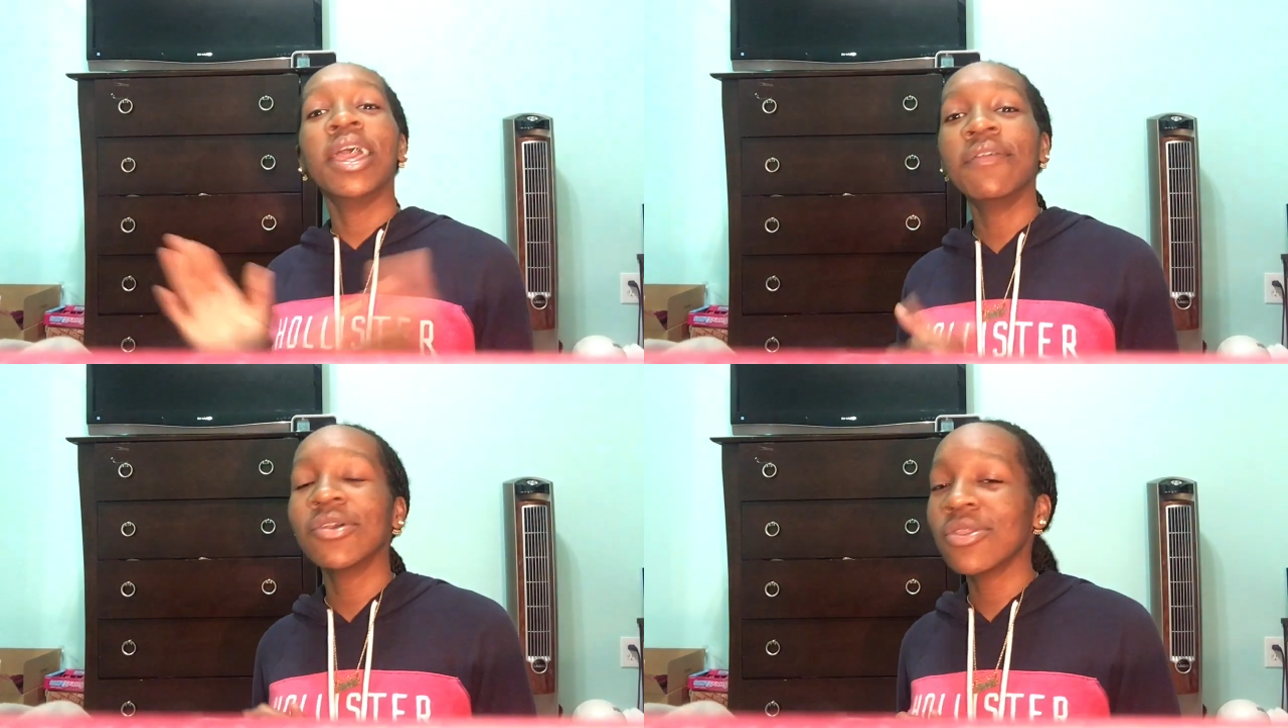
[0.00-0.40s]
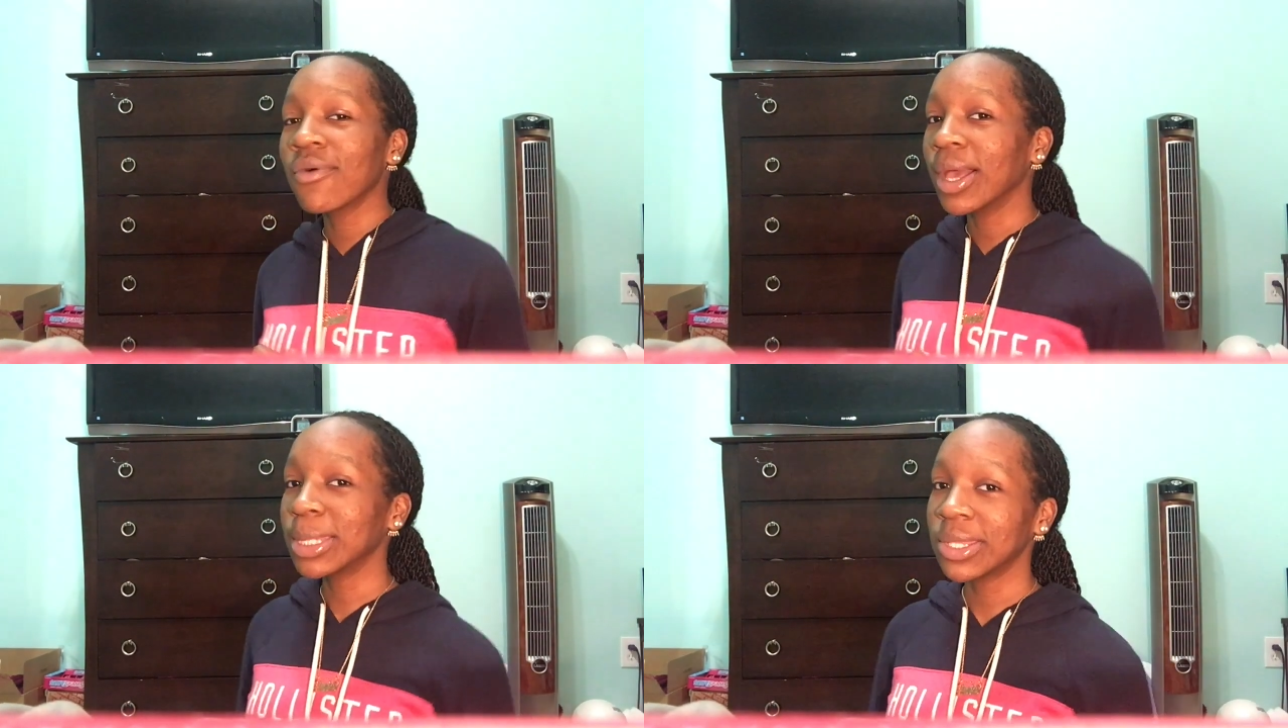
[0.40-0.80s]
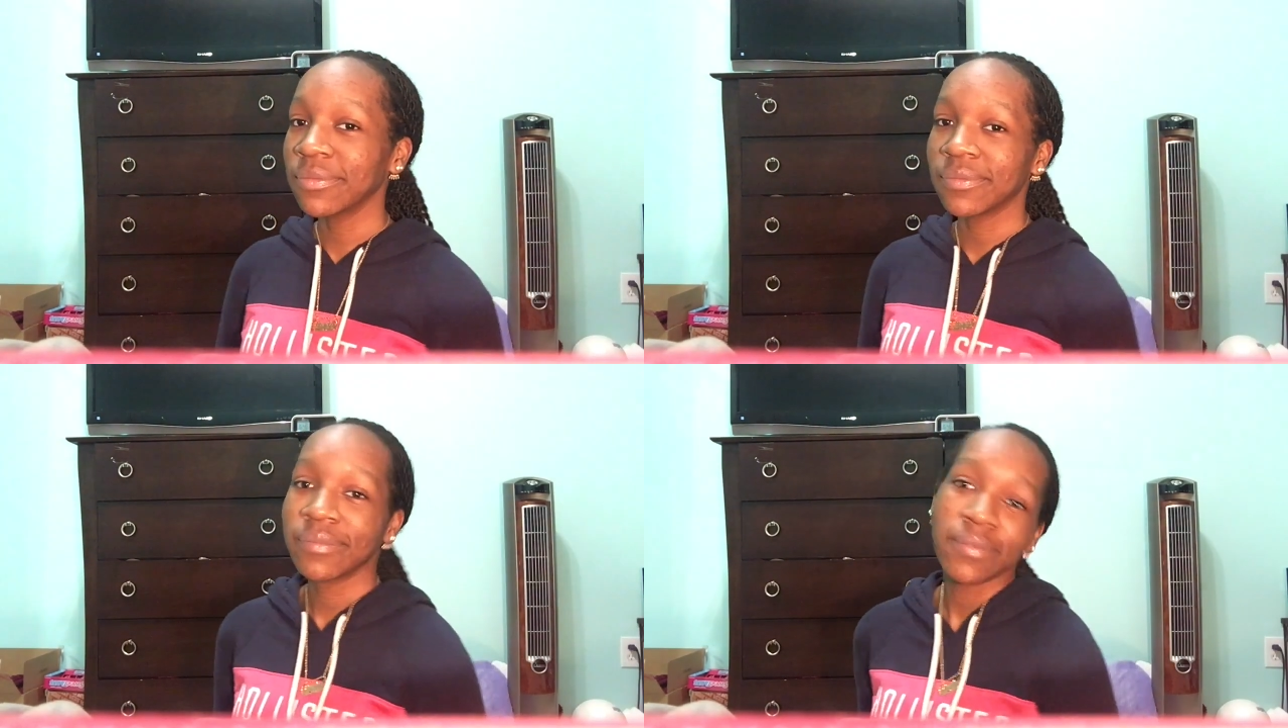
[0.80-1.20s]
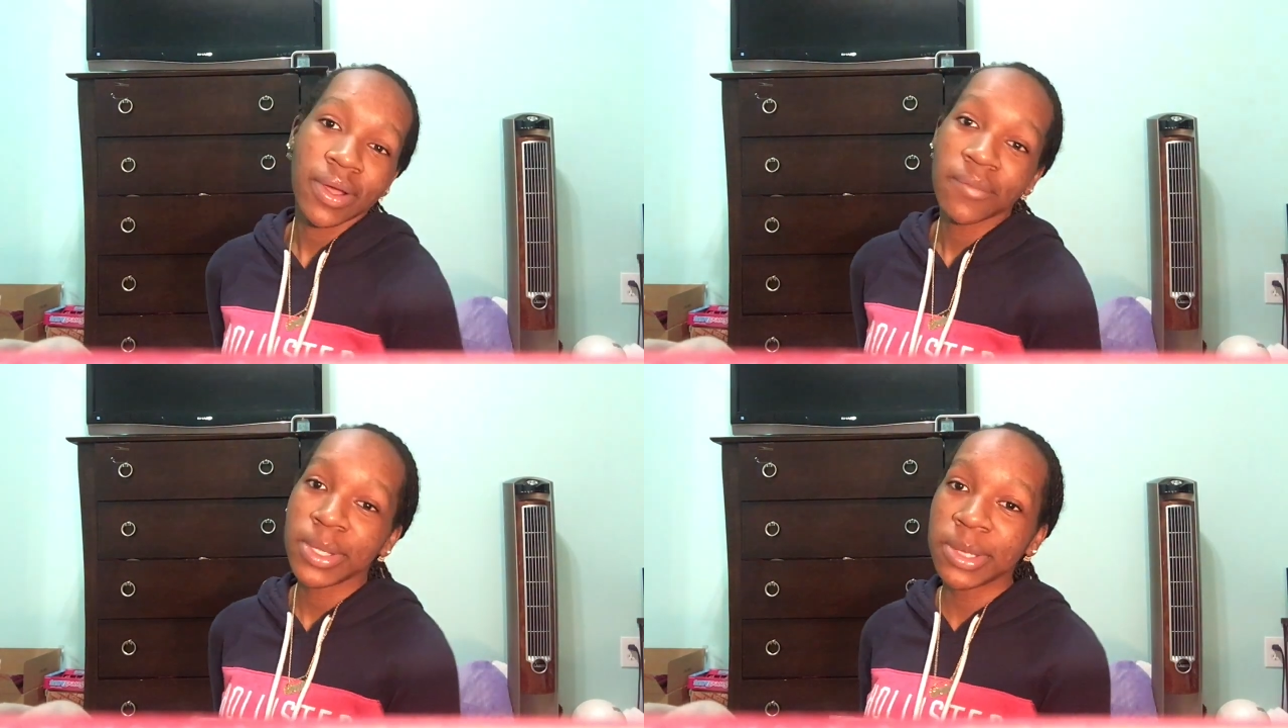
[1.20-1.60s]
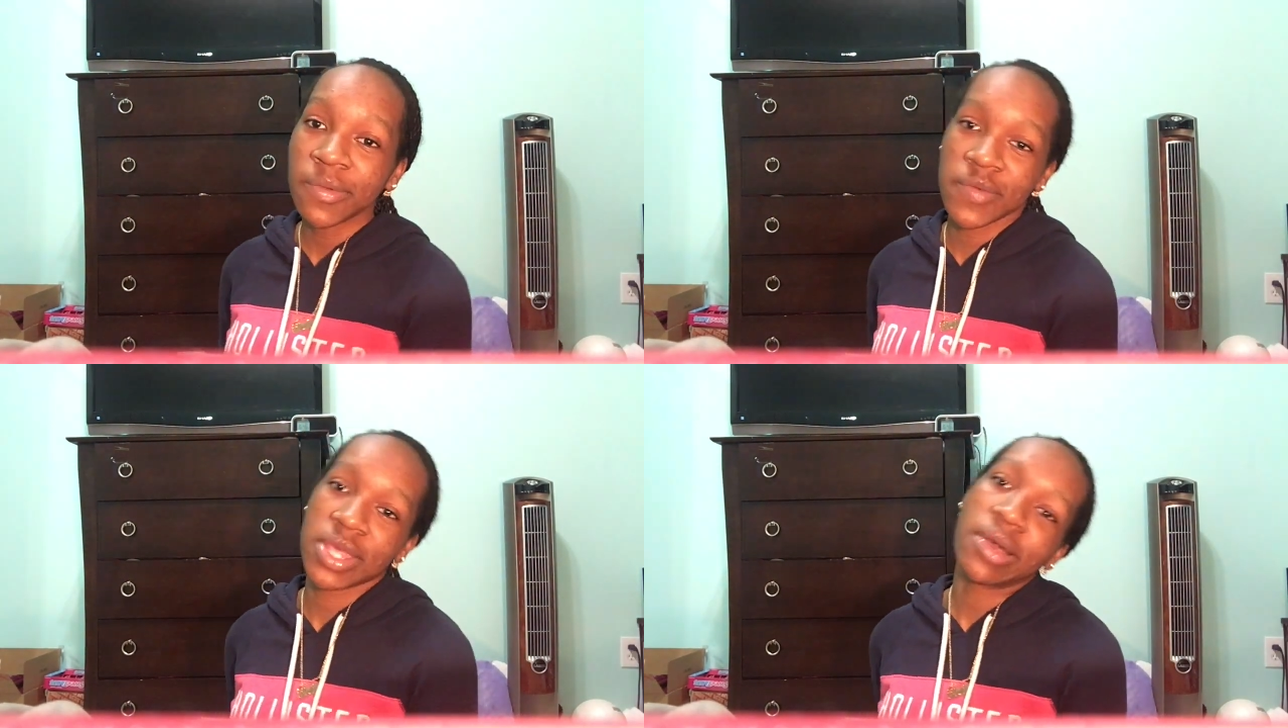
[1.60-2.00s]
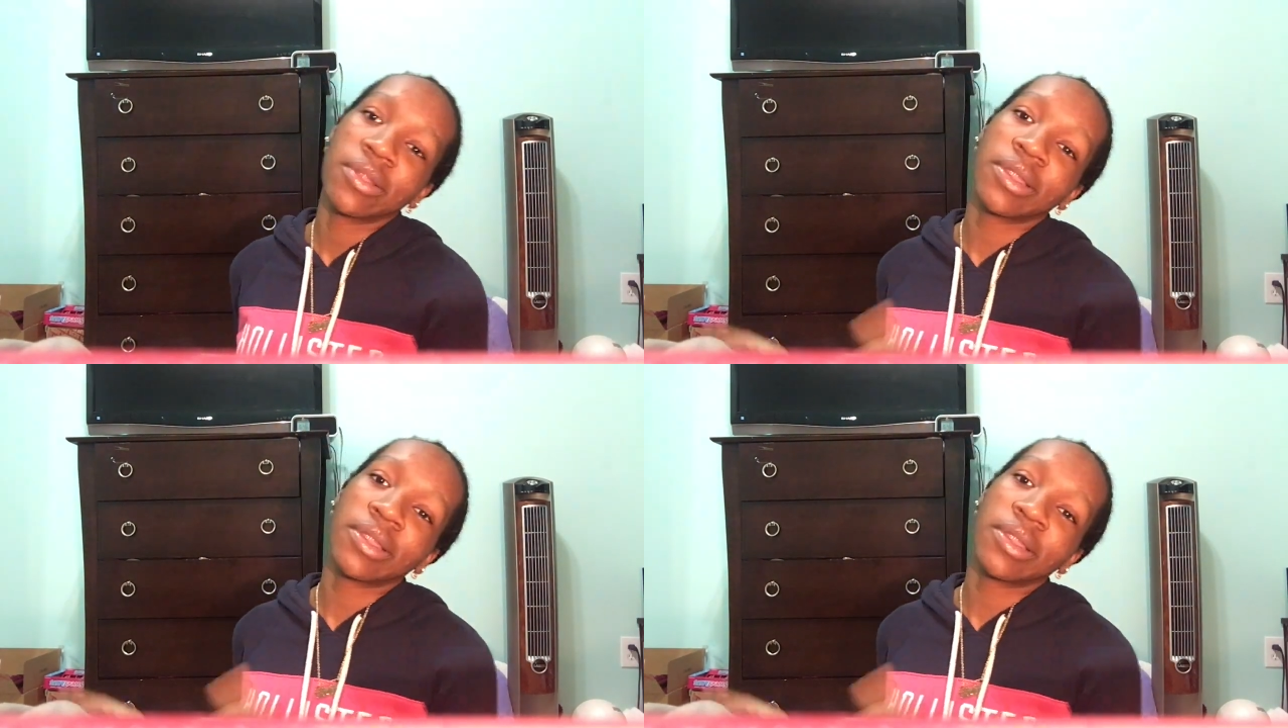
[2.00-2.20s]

If you want to watch the original video,